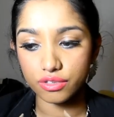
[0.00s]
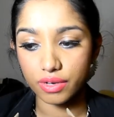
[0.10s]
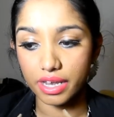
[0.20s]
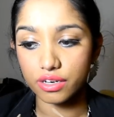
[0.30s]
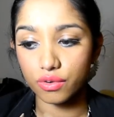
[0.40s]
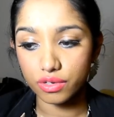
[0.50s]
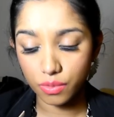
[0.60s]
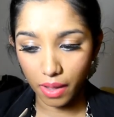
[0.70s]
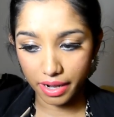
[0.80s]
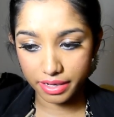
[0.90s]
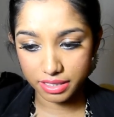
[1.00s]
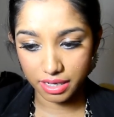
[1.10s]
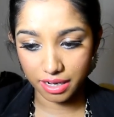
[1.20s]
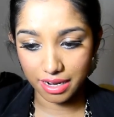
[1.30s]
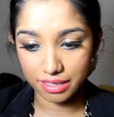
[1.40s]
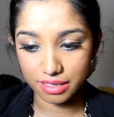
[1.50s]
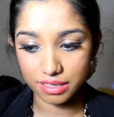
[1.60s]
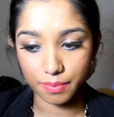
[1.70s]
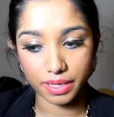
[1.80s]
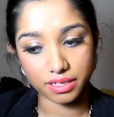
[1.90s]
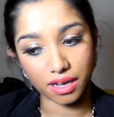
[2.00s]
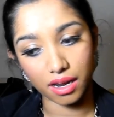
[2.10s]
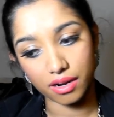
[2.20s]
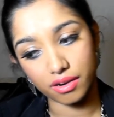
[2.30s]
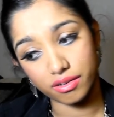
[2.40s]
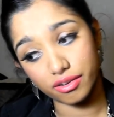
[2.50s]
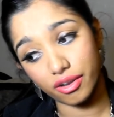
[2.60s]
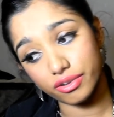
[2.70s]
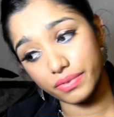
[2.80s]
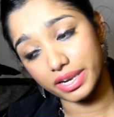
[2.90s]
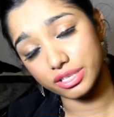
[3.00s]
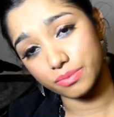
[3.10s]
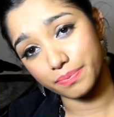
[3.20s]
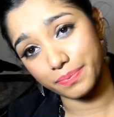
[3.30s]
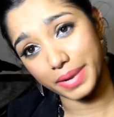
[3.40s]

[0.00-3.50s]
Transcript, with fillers: to get good quality sunglasses but are not willing to